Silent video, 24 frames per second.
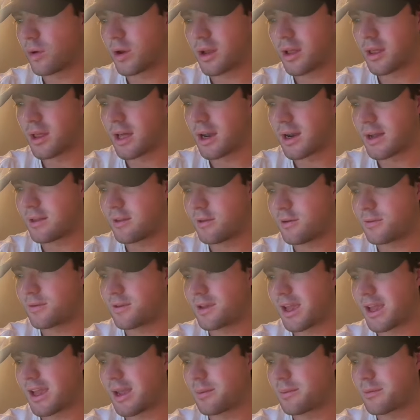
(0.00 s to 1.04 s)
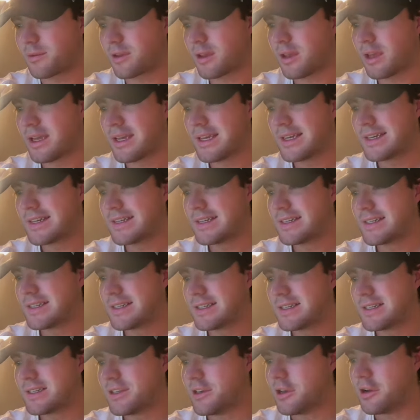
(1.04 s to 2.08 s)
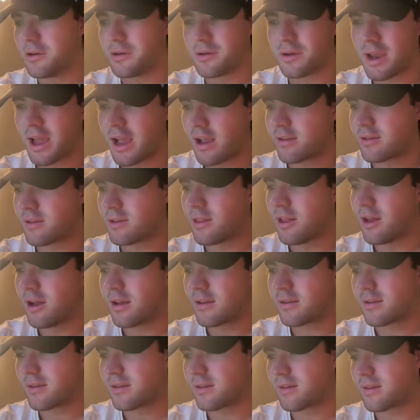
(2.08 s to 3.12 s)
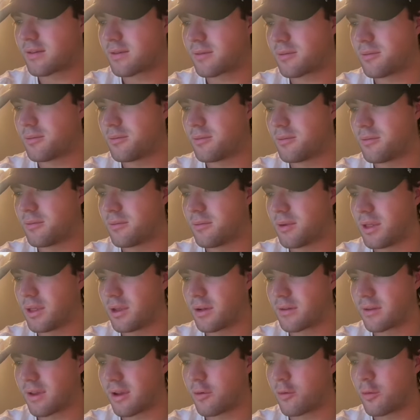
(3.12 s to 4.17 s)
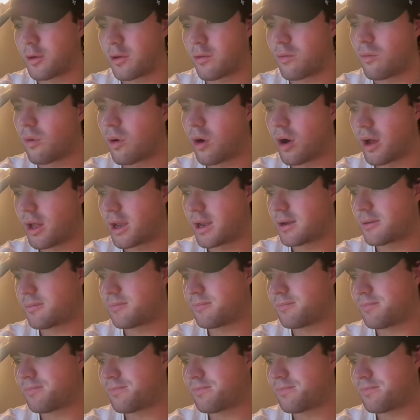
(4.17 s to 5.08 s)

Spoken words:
a lot of close games. Newton hasn't lost since what looks like week one.